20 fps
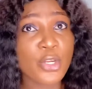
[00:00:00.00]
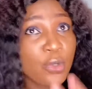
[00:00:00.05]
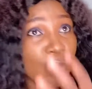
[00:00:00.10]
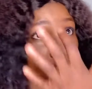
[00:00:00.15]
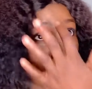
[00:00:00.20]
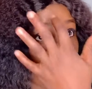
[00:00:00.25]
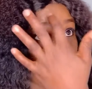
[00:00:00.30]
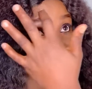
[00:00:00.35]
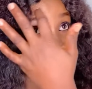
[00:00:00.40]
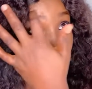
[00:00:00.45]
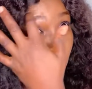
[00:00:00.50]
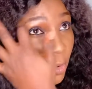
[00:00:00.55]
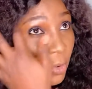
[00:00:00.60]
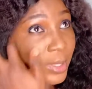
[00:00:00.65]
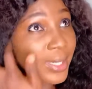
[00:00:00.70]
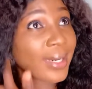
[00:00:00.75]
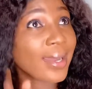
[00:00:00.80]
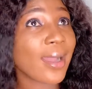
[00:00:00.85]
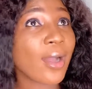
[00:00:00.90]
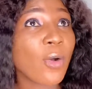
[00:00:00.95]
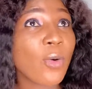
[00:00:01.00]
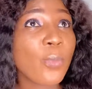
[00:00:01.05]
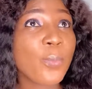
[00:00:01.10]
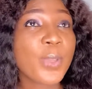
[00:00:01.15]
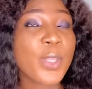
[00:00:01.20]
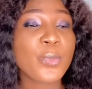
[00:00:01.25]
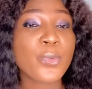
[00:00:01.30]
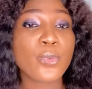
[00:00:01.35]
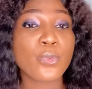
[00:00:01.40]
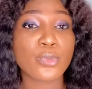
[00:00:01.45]
before now,
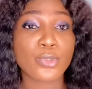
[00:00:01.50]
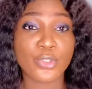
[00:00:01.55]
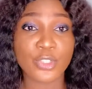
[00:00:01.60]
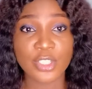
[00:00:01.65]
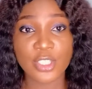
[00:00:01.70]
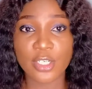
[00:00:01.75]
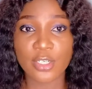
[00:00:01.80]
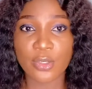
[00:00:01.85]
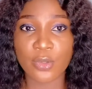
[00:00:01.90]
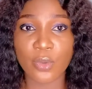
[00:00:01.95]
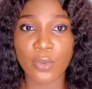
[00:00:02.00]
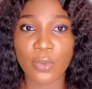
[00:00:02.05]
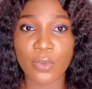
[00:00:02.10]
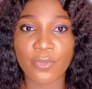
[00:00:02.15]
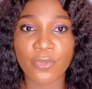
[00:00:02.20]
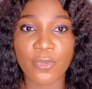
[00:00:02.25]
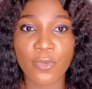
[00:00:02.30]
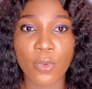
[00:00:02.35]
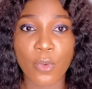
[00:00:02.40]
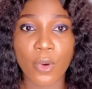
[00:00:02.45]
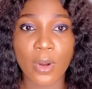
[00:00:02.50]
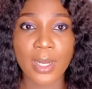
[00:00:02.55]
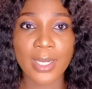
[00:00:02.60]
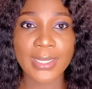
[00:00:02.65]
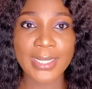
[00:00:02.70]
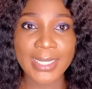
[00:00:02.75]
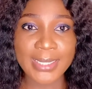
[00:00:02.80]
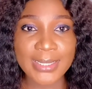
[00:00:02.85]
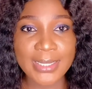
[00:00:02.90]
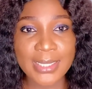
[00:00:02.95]
people would usually go for
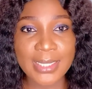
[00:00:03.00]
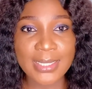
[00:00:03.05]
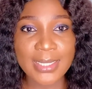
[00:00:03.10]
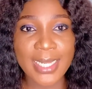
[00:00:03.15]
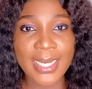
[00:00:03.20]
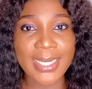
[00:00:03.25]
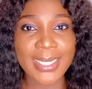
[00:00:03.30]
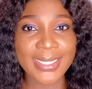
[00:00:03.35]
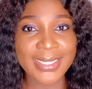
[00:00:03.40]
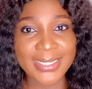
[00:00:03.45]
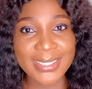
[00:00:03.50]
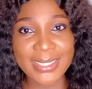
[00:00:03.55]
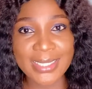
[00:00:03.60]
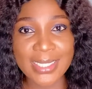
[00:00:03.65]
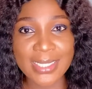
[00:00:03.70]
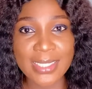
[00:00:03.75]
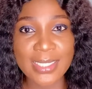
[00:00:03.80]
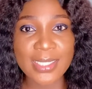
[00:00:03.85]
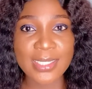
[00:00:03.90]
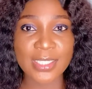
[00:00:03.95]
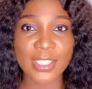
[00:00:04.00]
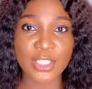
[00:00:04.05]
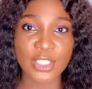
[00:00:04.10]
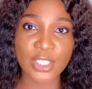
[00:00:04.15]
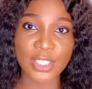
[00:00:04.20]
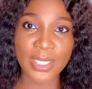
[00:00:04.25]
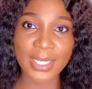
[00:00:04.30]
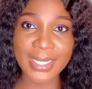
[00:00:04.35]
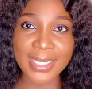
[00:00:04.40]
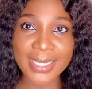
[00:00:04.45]
classes like lessons,
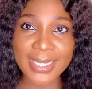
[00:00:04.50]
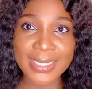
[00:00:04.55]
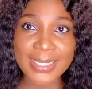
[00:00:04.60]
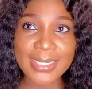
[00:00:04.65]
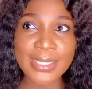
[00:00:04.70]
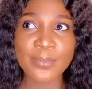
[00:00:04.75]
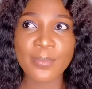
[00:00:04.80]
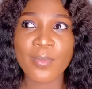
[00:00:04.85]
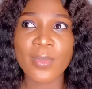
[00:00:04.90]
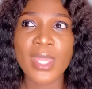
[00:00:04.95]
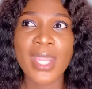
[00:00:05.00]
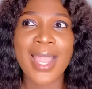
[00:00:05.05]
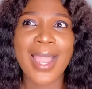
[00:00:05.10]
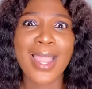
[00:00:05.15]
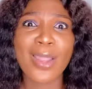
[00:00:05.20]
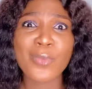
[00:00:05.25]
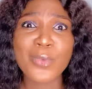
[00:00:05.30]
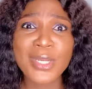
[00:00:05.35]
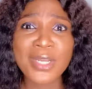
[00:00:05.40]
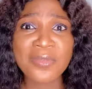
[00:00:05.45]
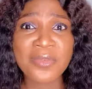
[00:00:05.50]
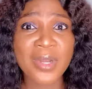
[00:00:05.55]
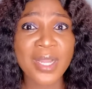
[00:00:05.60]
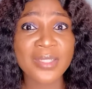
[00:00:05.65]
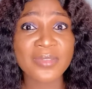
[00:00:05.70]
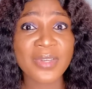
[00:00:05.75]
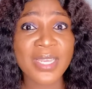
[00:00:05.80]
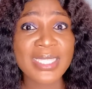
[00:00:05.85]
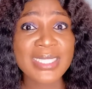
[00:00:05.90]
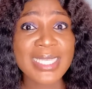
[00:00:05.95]
teach kids. I would even
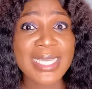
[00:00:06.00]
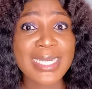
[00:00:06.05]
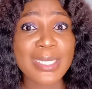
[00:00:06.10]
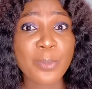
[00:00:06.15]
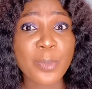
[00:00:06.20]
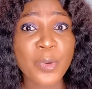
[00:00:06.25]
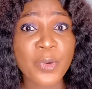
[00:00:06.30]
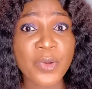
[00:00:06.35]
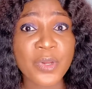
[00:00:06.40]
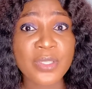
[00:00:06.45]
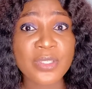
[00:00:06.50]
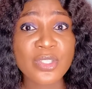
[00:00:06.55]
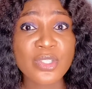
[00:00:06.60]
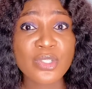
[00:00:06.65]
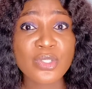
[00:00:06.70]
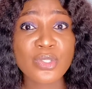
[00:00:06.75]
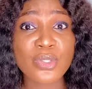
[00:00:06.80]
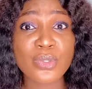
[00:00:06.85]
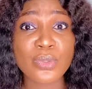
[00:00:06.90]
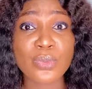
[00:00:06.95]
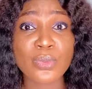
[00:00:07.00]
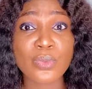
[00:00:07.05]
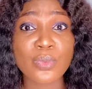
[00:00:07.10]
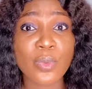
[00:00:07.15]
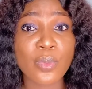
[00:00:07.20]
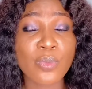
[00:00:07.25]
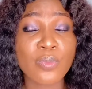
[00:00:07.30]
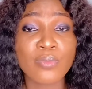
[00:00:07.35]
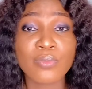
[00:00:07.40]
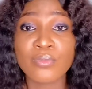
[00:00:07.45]
advise any parents to,
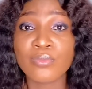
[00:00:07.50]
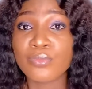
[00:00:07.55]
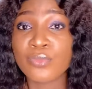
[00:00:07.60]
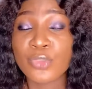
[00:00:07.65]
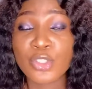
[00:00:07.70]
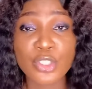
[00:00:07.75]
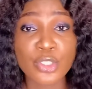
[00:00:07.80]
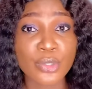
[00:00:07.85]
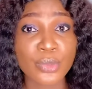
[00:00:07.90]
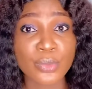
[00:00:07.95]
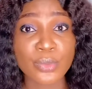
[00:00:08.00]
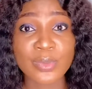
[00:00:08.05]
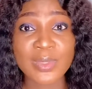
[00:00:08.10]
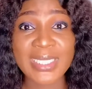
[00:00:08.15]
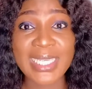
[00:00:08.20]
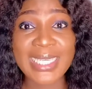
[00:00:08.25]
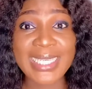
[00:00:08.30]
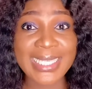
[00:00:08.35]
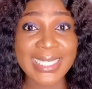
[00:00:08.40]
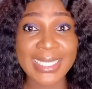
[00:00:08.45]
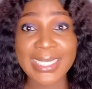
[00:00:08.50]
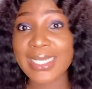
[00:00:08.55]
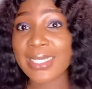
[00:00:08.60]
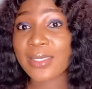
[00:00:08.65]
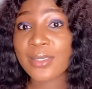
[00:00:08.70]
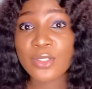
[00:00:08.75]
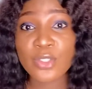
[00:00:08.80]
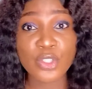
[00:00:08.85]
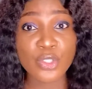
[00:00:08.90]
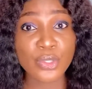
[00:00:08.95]
take
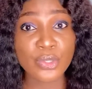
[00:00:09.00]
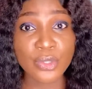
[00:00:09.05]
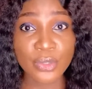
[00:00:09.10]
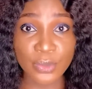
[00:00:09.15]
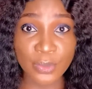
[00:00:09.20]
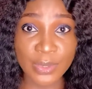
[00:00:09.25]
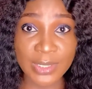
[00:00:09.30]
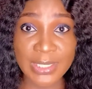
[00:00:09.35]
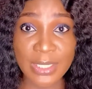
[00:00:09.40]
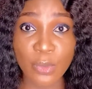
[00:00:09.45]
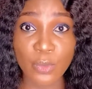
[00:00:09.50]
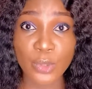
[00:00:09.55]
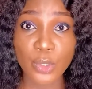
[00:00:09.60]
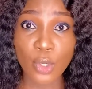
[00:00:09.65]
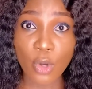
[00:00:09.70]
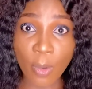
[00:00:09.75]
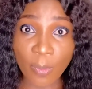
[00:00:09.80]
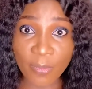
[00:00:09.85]
in tutors that would come